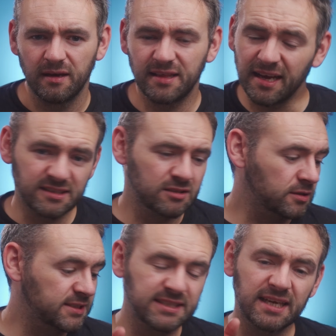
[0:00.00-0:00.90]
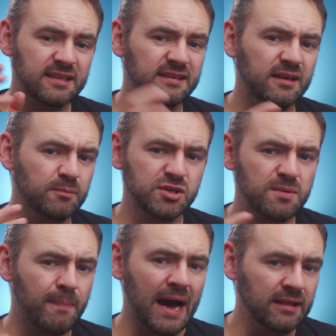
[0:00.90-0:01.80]
That's not to say the Sigma's
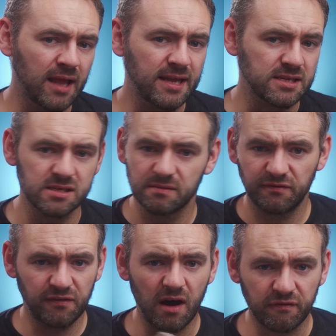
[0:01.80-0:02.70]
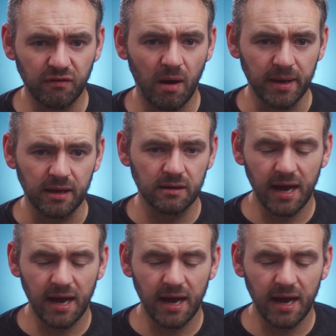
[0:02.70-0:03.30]
a bad lens, far from it,